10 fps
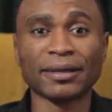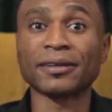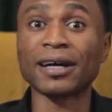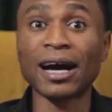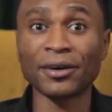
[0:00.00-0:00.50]

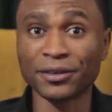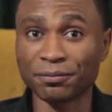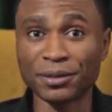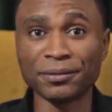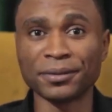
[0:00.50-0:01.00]
A crowd
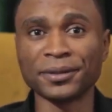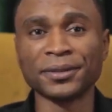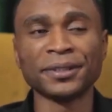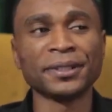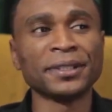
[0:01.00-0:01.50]
of people.
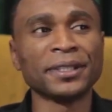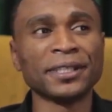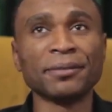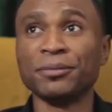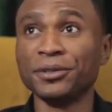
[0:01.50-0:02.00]

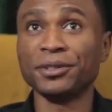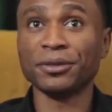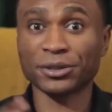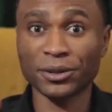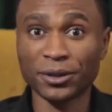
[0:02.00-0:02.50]
The
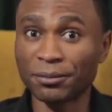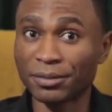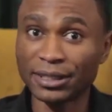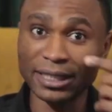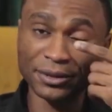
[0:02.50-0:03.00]
building was
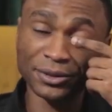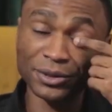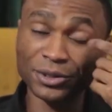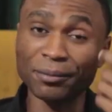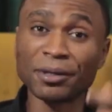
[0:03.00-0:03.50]
uncompleted,
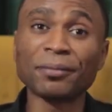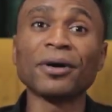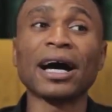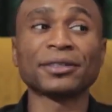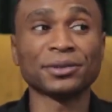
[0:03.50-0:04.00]
so some
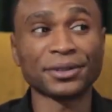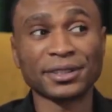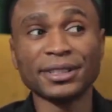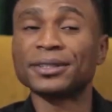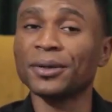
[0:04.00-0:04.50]
people had to
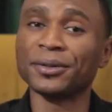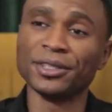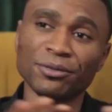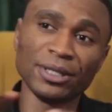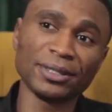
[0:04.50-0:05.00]
sit
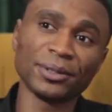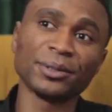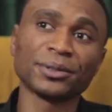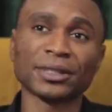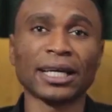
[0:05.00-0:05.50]
on the
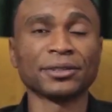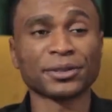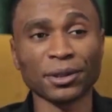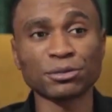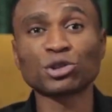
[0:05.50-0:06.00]
windows
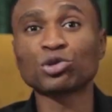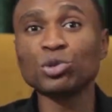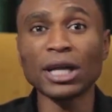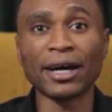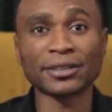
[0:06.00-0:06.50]
and some
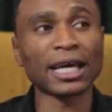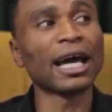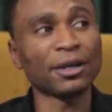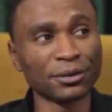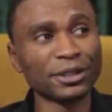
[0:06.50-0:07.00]
stood
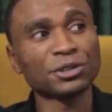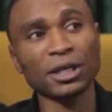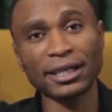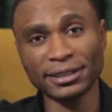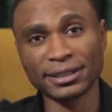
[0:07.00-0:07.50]
outside. I could
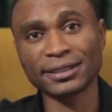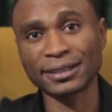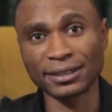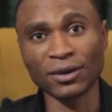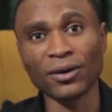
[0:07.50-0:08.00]
literally
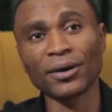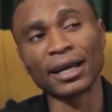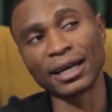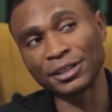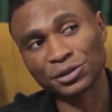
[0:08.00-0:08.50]
sit in the
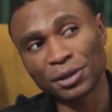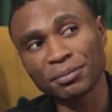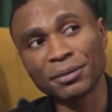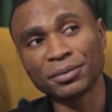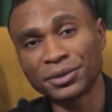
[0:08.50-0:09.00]
hall and I saw
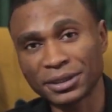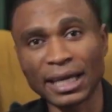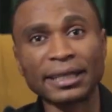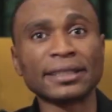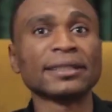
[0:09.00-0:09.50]
people
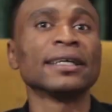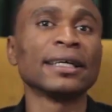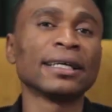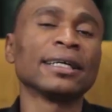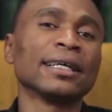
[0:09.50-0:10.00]
standing
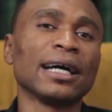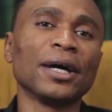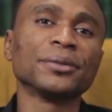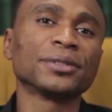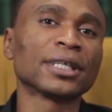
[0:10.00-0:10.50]

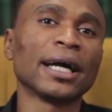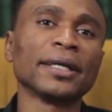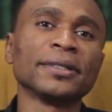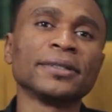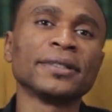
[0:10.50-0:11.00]
outside.